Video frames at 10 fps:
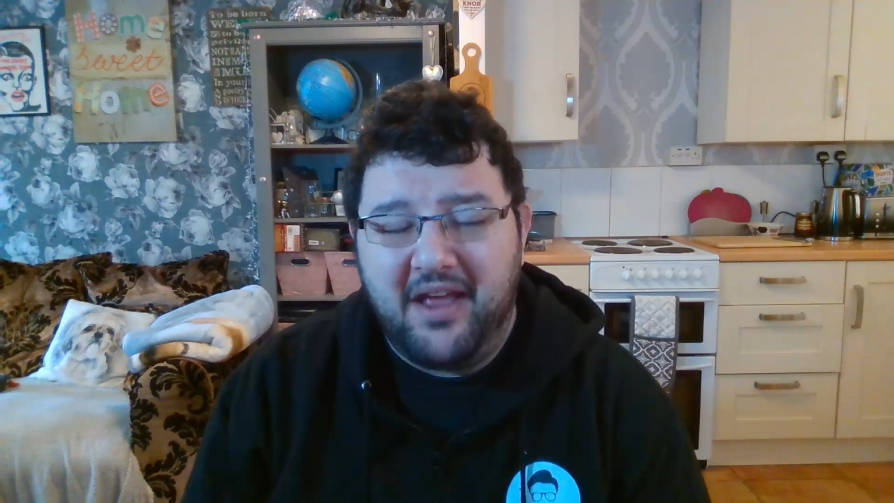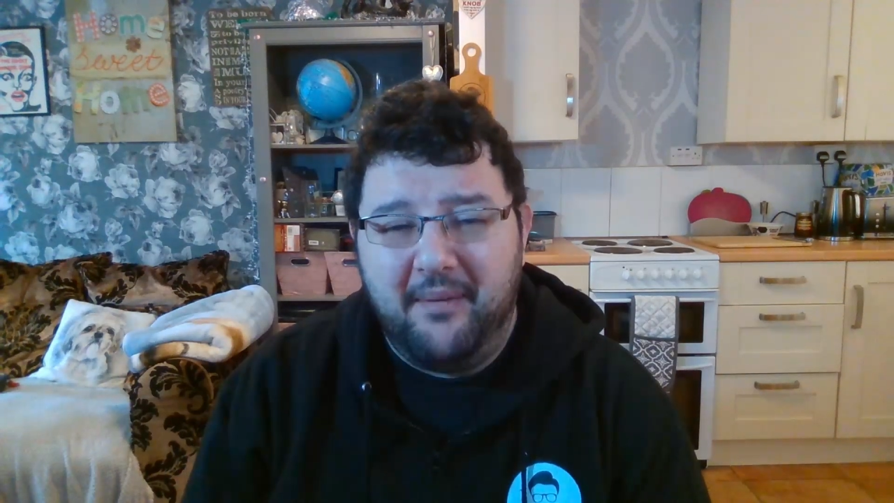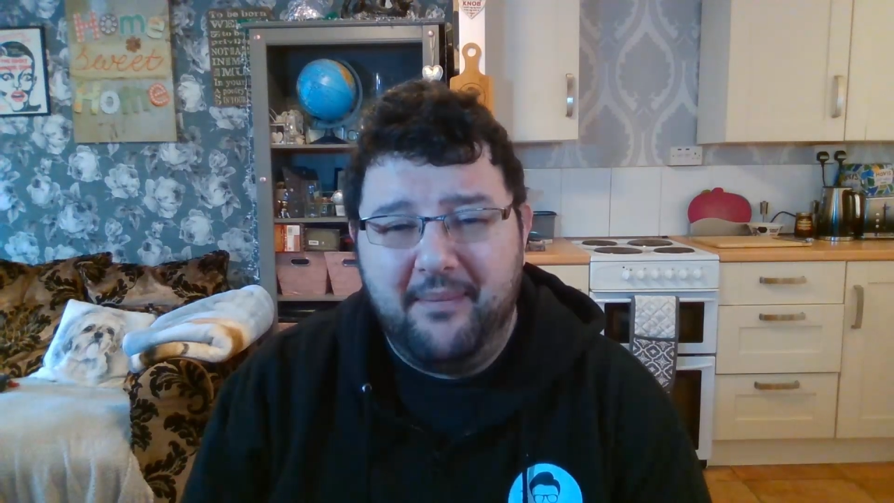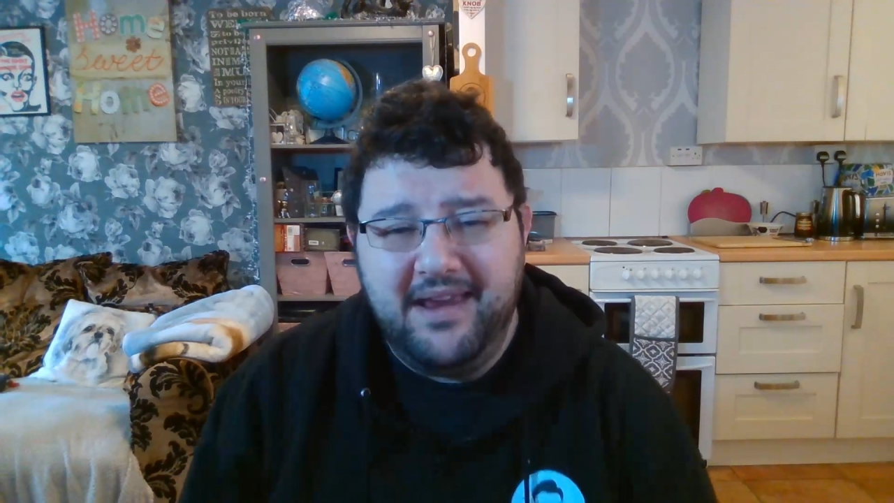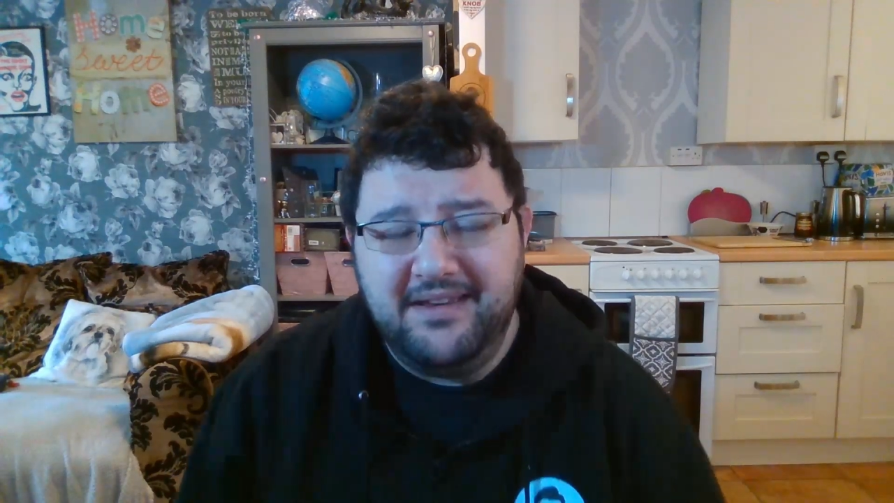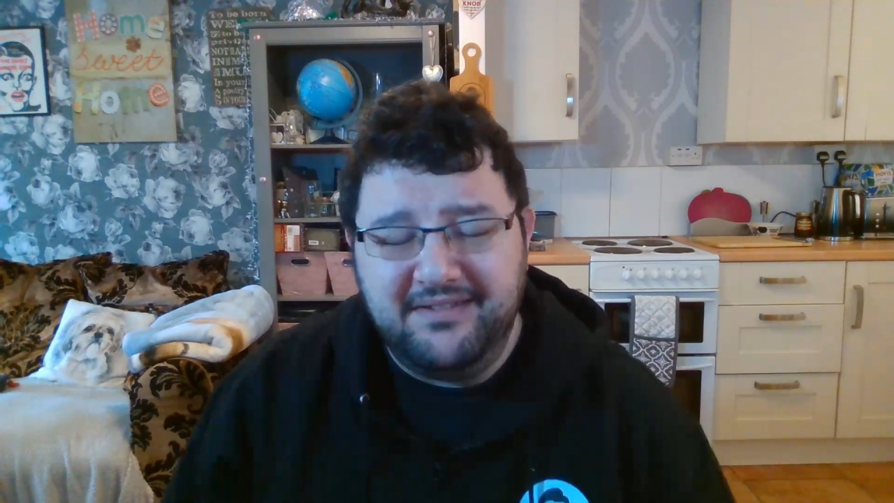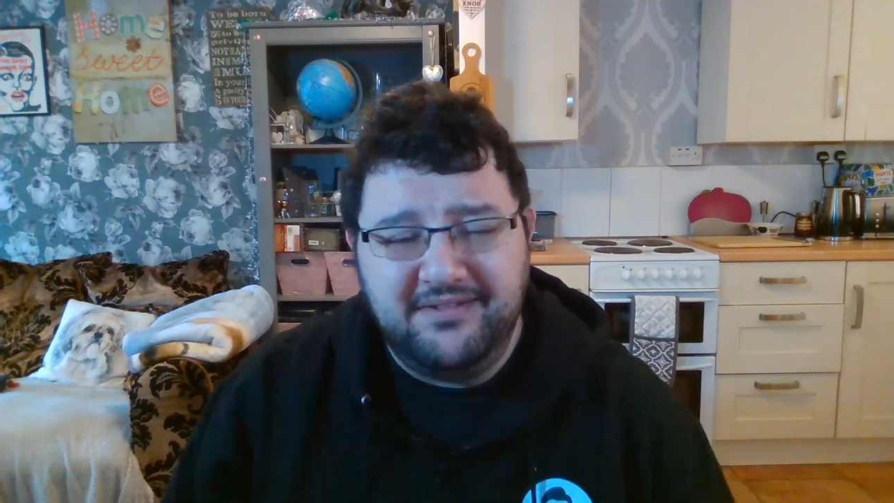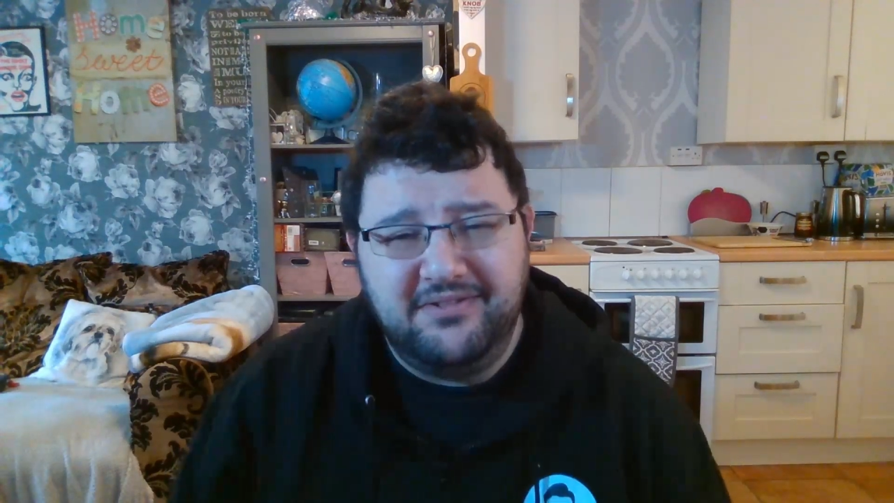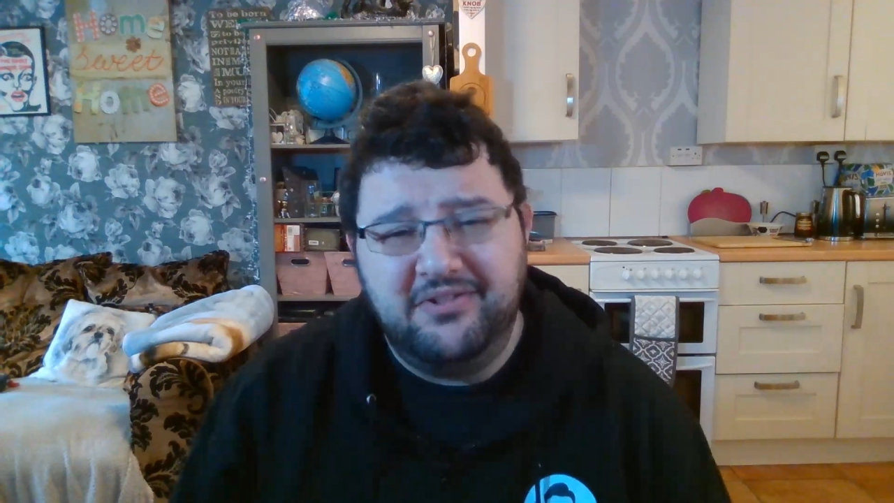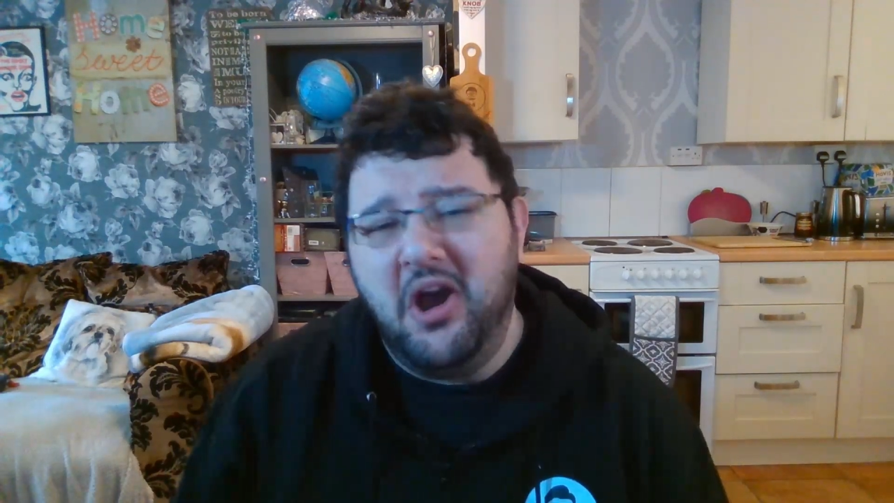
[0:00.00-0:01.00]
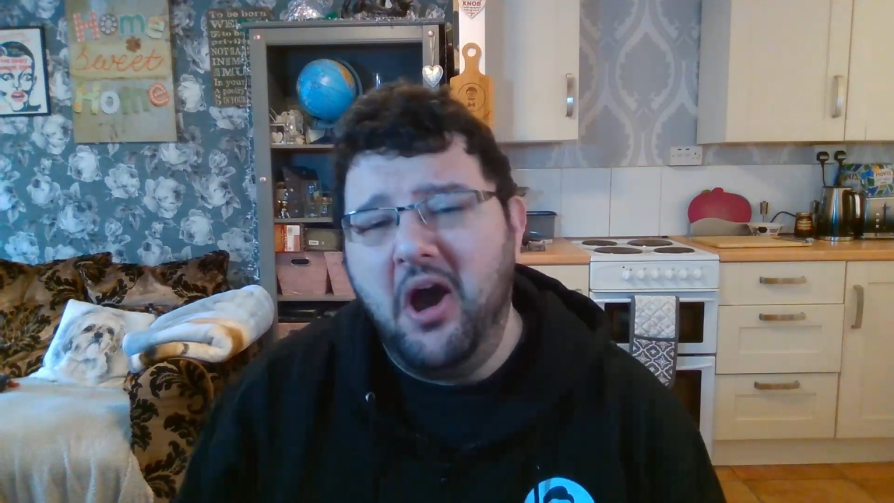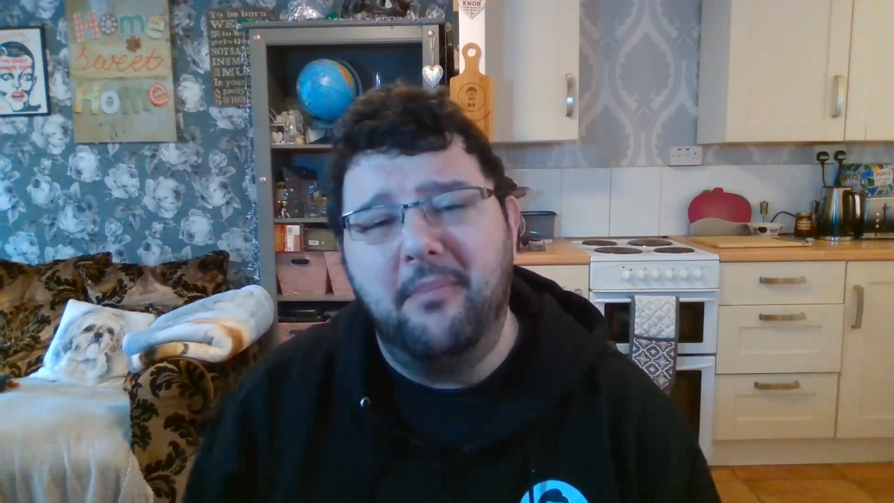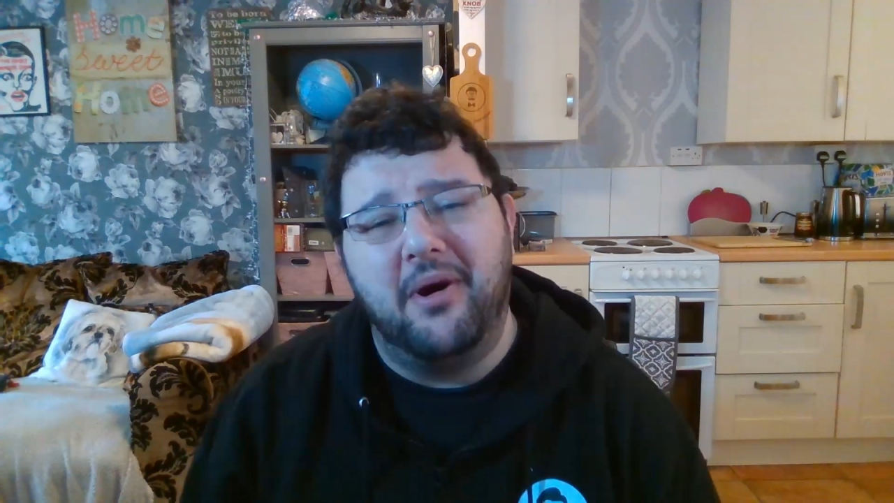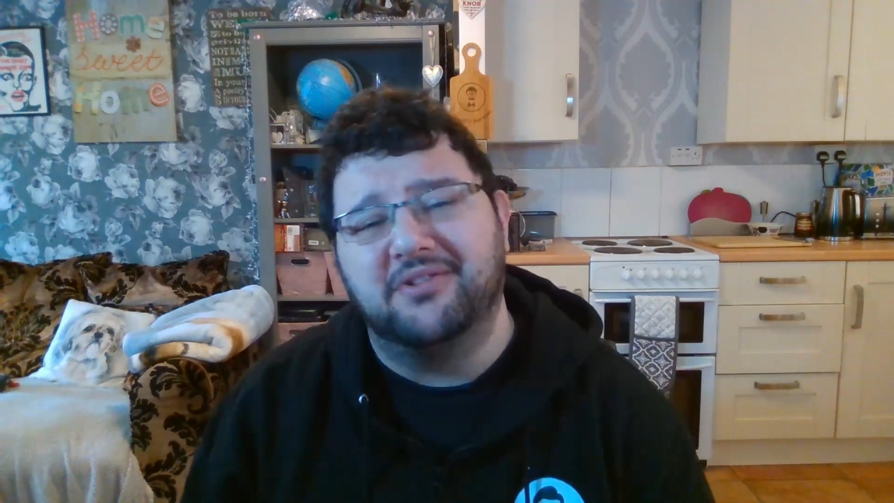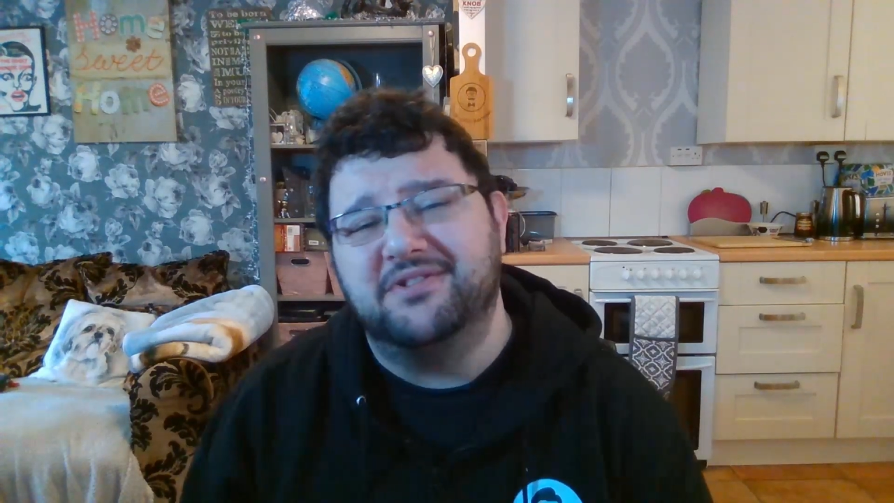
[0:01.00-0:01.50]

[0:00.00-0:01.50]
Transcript: I mean, come on,